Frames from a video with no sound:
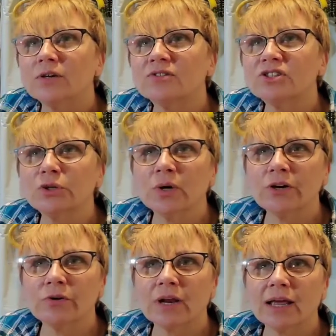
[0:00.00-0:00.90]
of
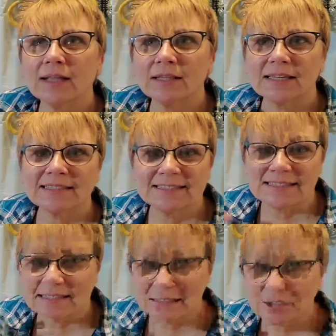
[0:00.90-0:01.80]
those 200, I had
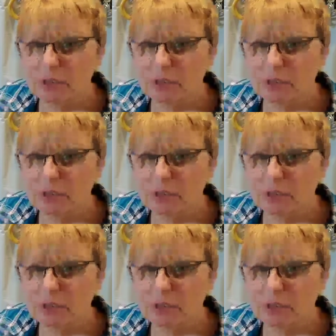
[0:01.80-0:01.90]
like